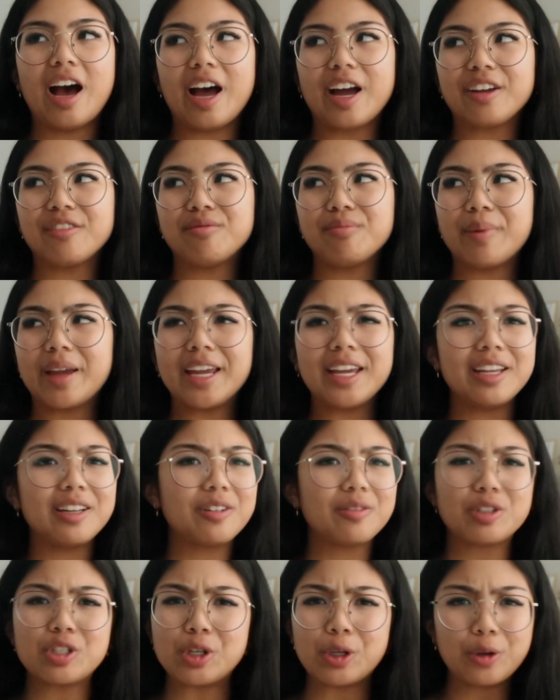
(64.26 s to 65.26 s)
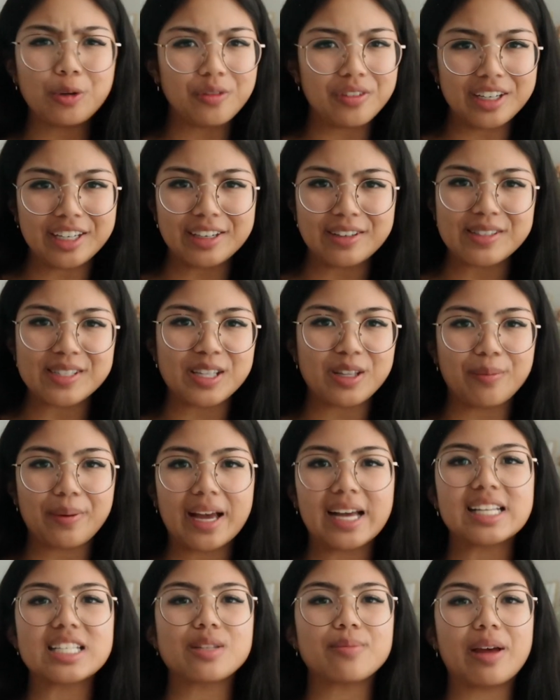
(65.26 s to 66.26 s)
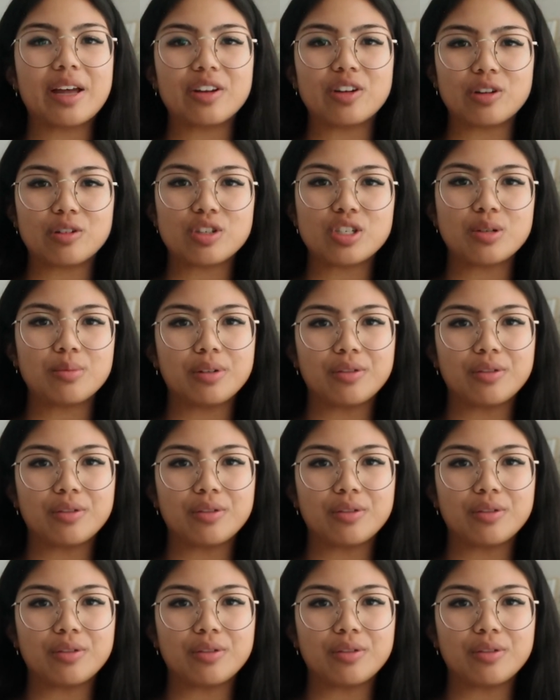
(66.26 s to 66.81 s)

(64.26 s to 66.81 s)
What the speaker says: I've made 2 videos in the past about Notion